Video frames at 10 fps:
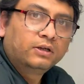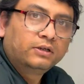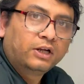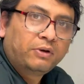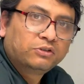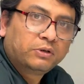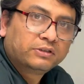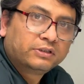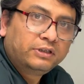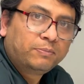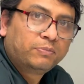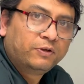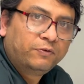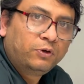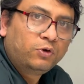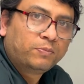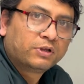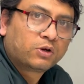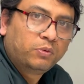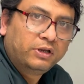Now, as you can see the preview of the
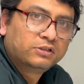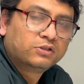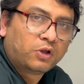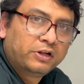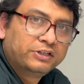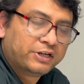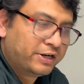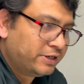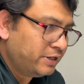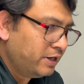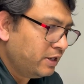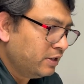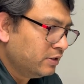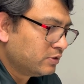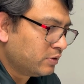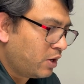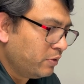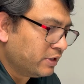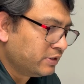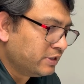quiz is already generated. So, now you
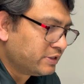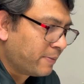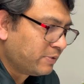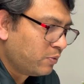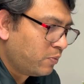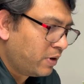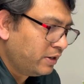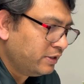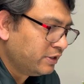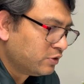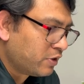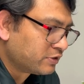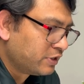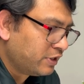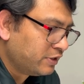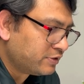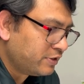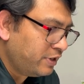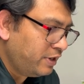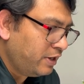can see the chapter 1 is introduction in
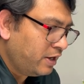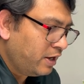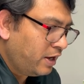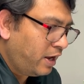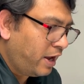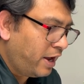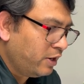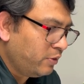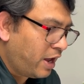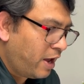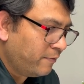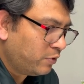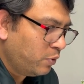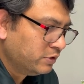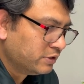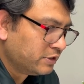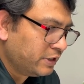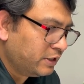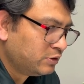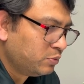history and you have quizzes
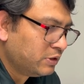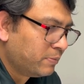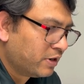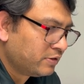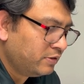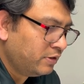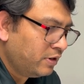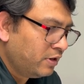here with the button